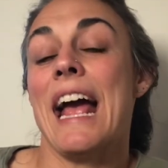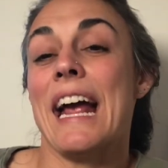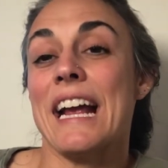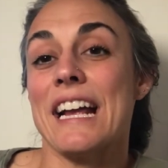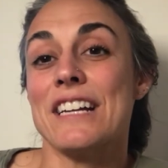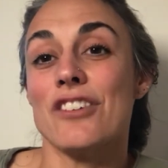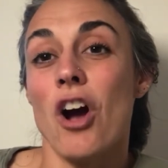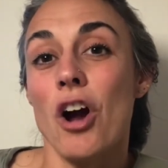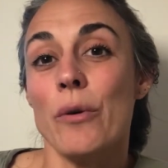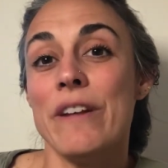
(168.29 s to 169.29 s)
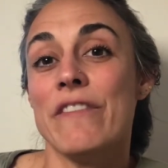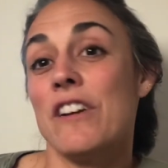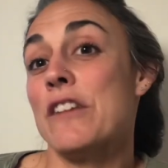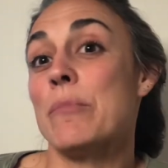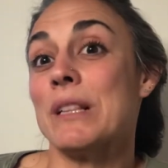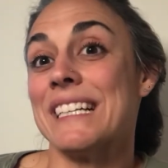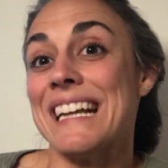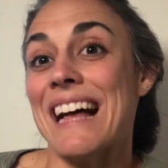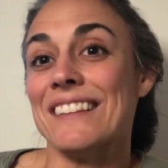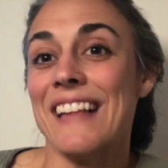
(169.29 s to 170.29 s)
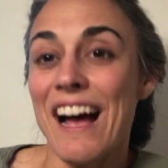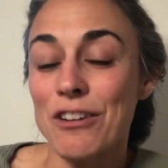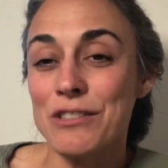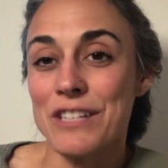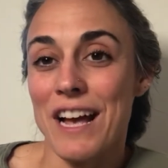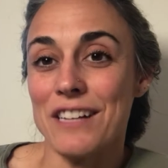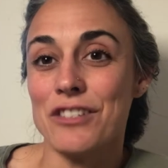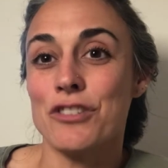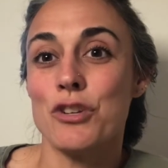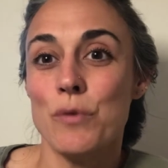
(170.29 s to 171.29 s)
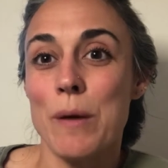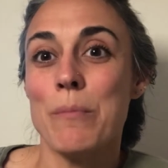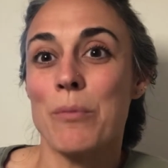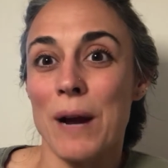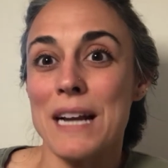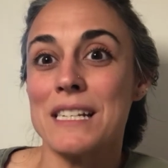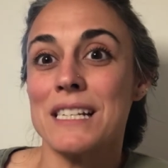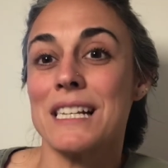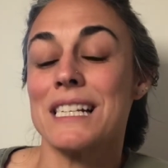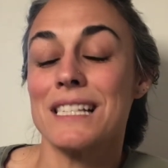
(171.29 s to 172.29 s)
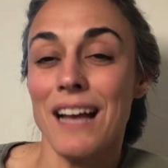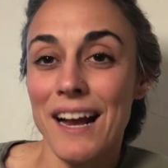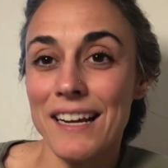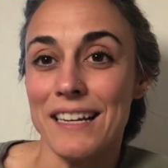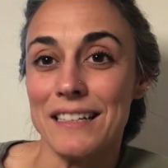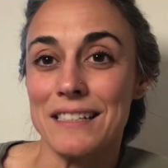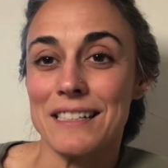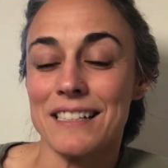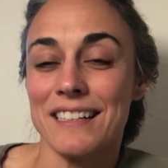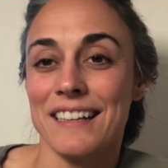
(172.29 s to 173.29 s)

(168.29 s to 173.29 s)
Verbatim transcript: And heart rate variability allows us to embrace science